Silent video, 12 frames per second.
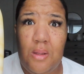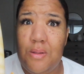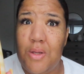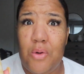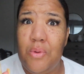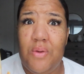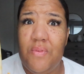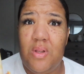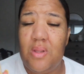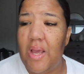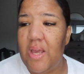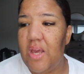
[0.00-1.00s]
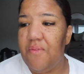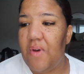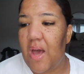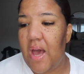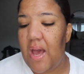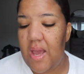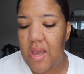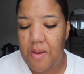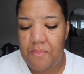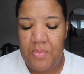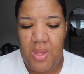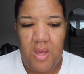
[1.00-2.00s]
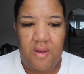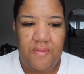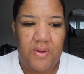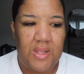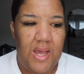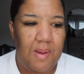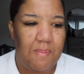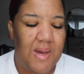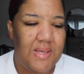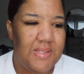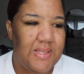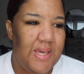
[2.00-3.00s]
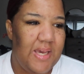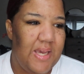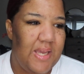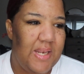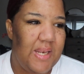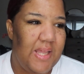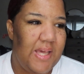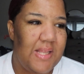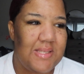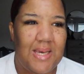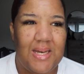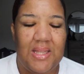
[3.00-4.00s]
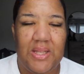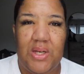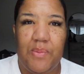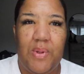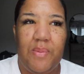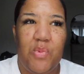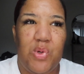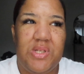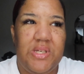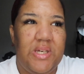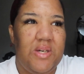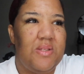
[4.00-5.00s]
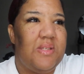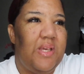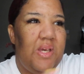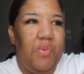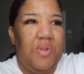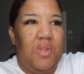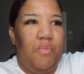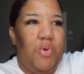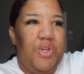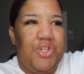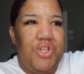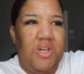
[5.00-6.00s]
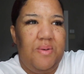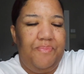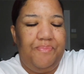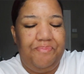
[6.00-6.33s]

don't even, like if I feel like my skin needs like a little bit more TLC with the moisture,